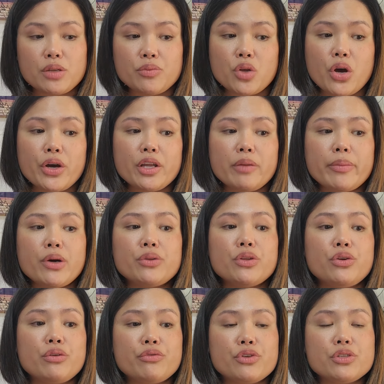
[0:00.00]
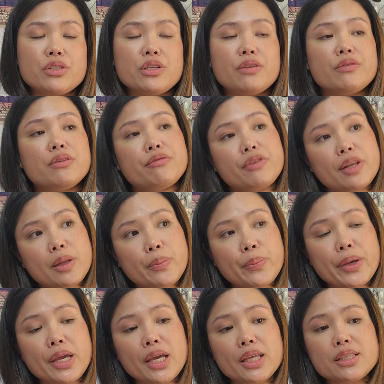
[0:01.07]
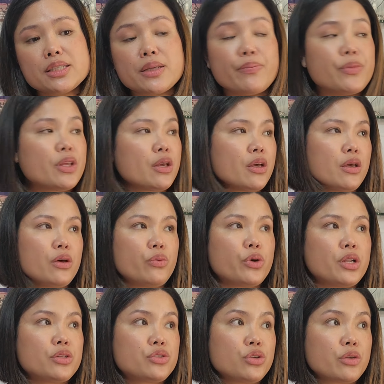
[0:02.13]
I'm talking about the University of the Philippines. What else?